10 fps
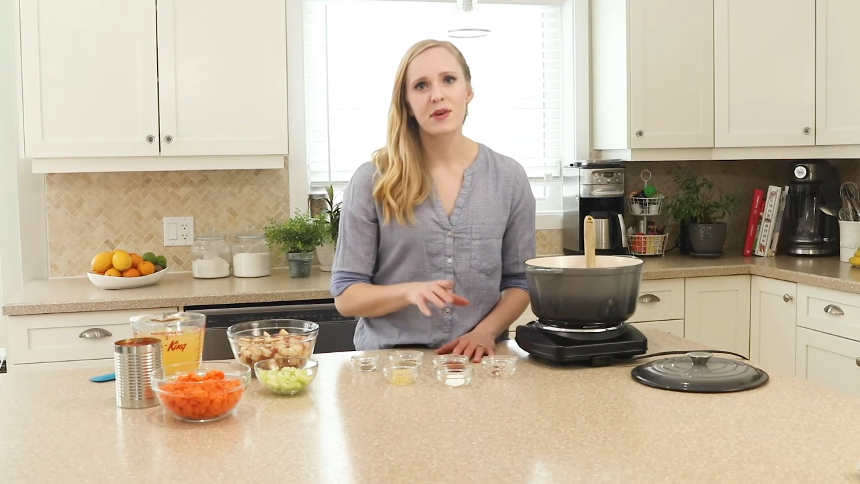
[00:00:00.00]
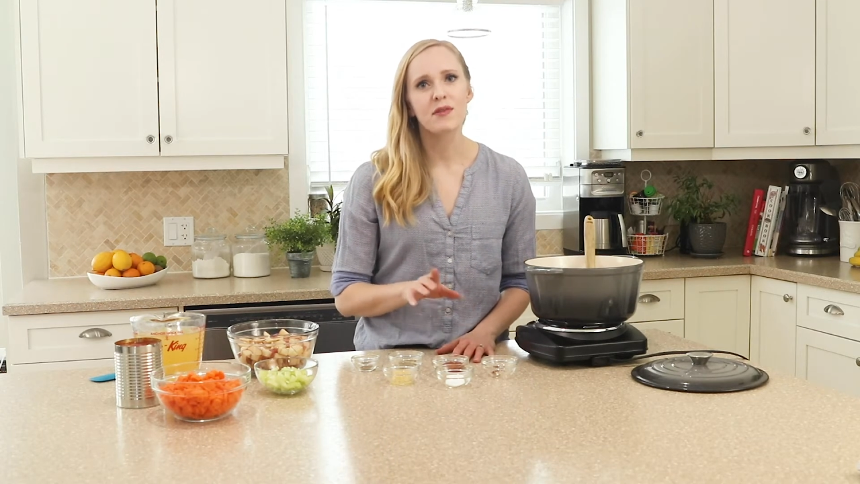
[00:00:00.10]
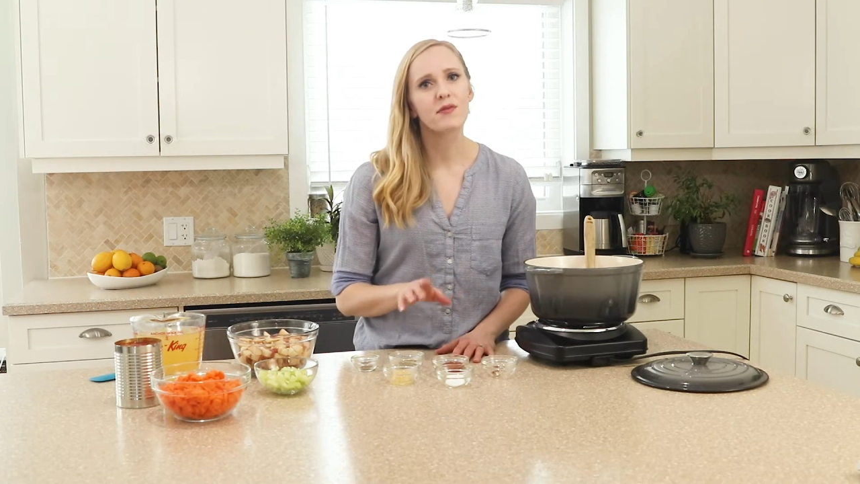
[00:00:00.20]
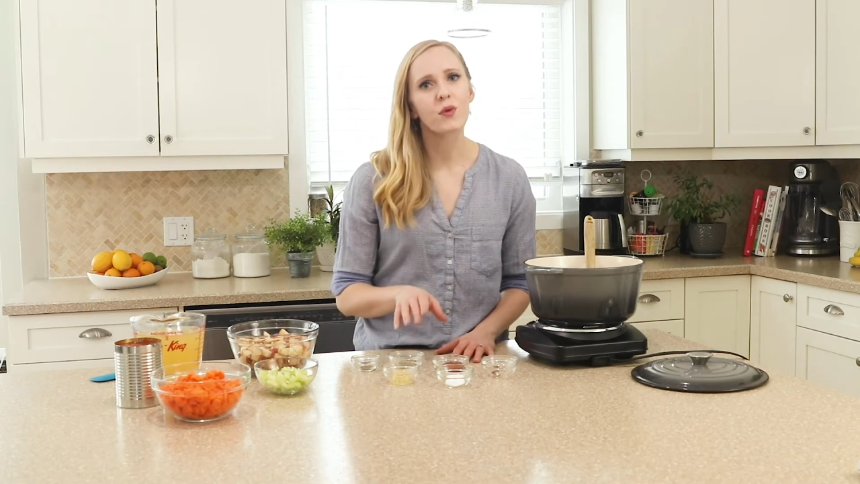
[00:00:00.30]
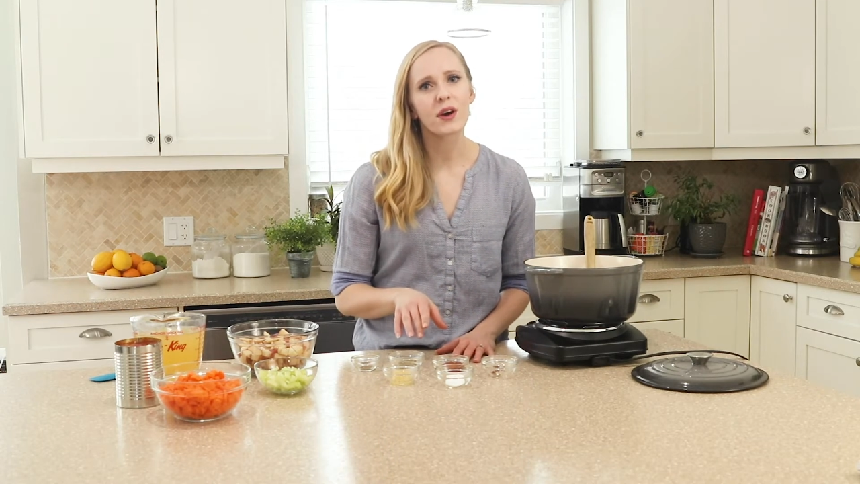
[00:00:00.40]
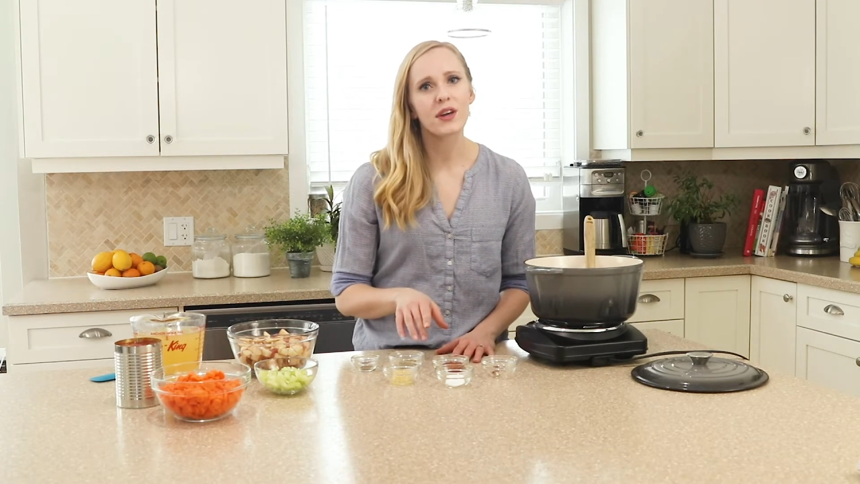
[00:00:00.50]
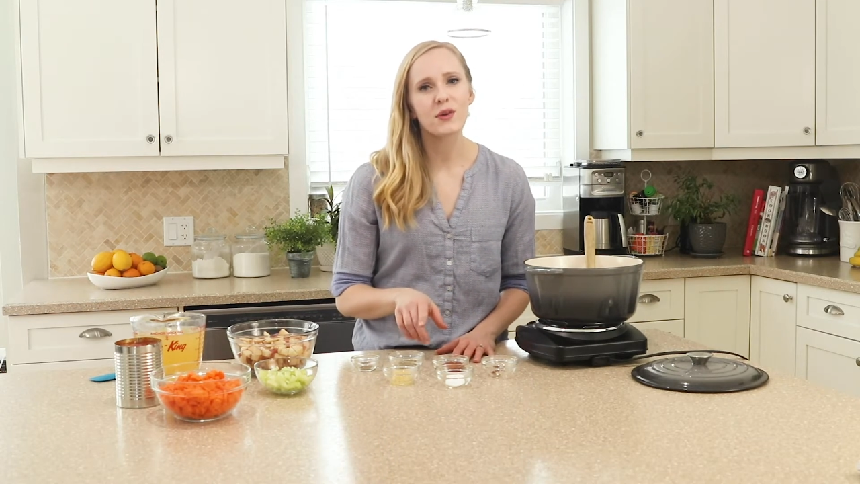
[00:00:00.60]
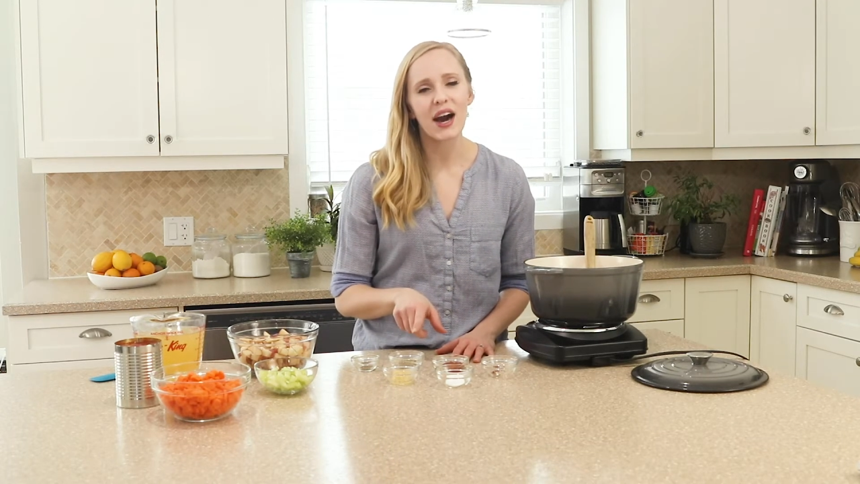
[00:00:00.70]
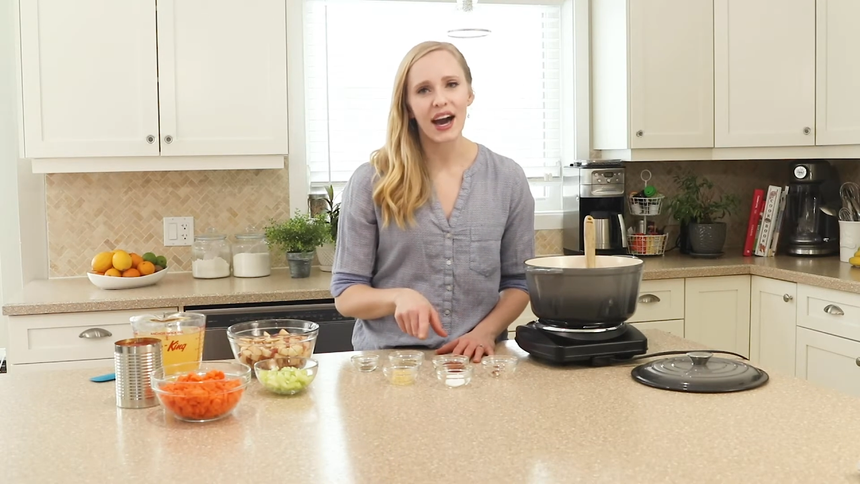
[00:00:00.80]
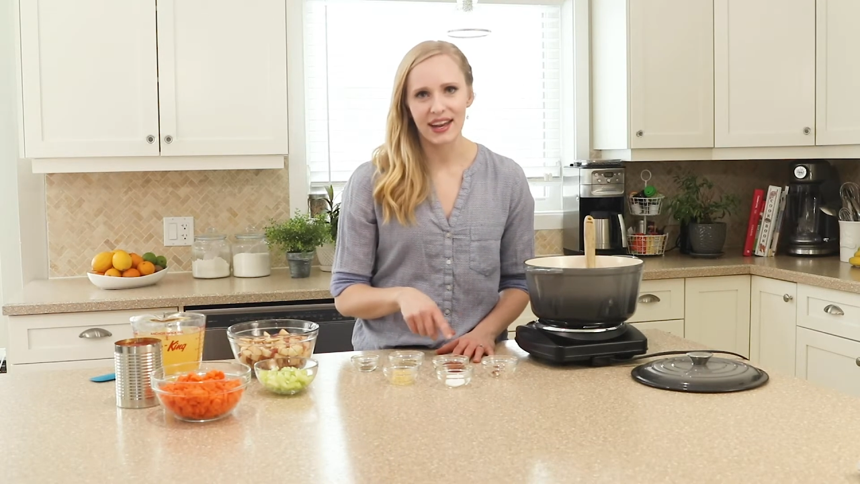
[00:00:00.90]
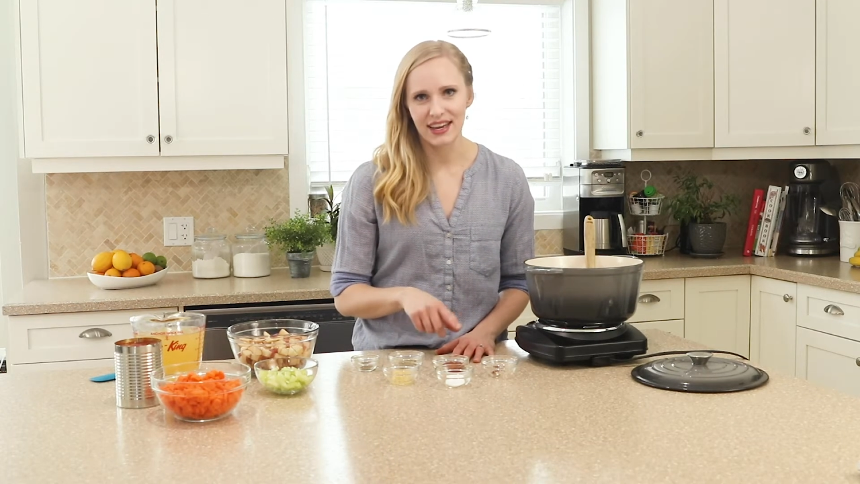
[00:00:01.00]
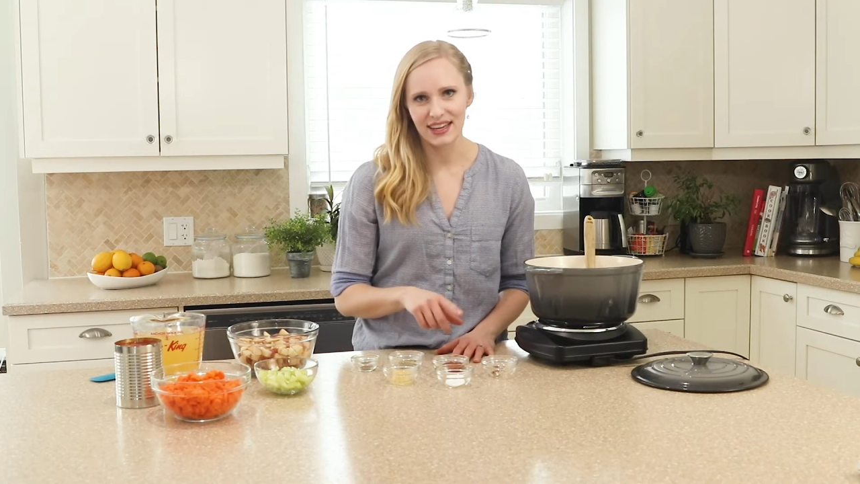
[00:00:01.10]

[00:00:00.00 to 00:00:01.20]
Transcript: before you add